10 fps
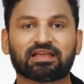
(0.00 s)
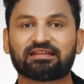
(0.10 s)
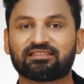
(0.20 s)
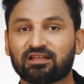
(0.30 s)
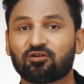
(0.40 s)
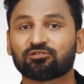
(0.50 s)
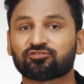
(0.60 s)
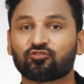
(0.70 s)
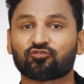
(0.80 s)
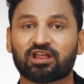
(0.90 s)
and then
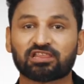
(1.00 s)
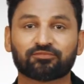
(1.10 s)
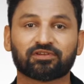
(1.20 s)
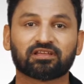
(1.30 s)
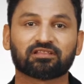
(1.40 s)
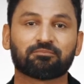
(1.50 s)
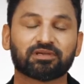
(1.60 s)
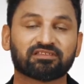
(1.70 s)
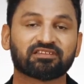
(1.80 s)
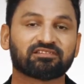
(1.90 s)
also transferring the
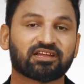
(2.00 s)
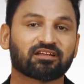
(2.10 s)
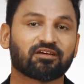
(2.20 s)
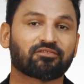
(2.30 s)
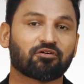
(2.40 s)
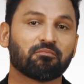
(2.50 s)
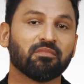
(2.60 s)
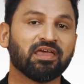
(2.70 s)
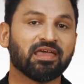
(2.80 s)
business data from